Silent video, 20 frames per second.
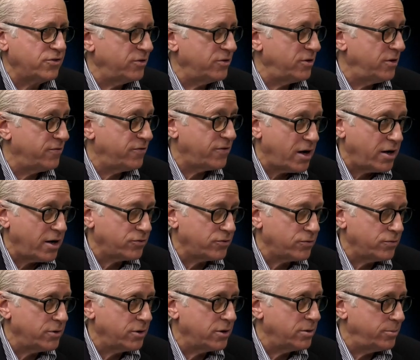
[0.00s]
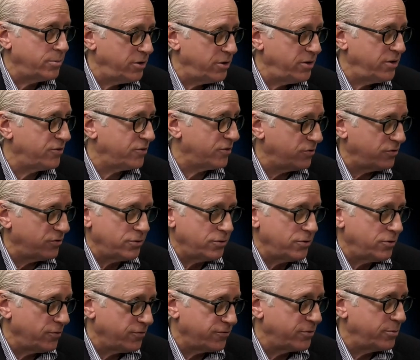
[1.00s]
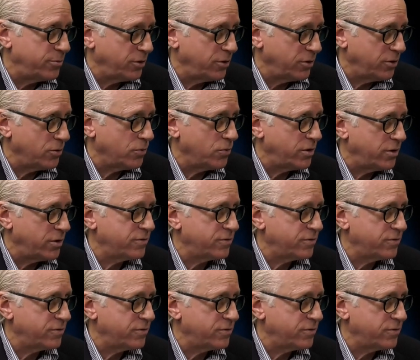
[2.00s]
advisory committees, as you're familiar with.